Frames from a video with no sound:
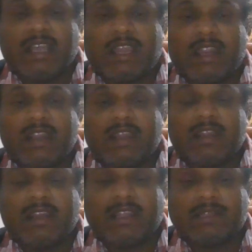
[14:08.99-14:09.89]
and
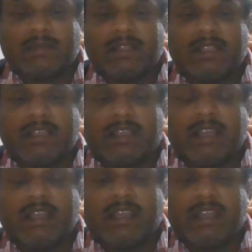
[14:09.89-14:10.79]
Nasbandi, and
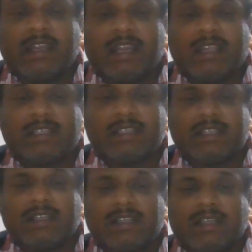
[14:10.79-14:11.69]
he at last
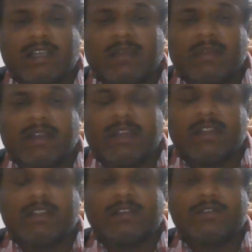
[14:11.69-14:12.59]
committed
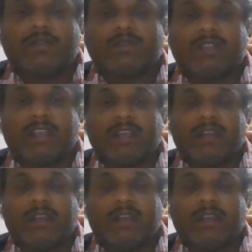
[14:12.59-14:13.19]
the suicide.